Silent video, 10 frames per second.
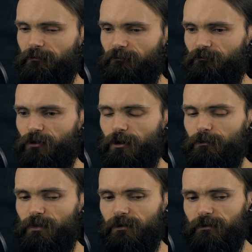
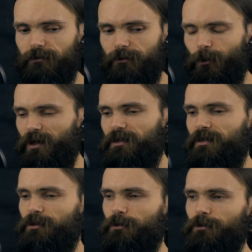from one
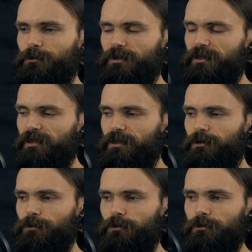day you start
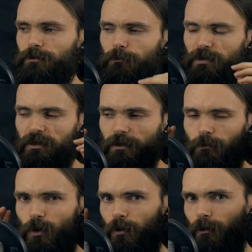to pick
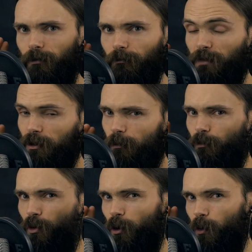
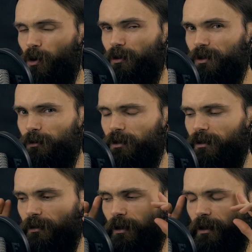up more words, you
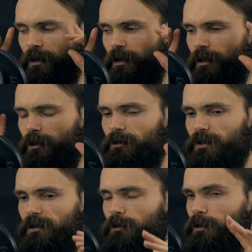can
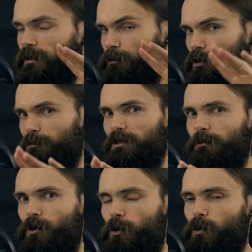understand, you can repeat
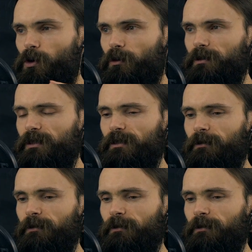more words,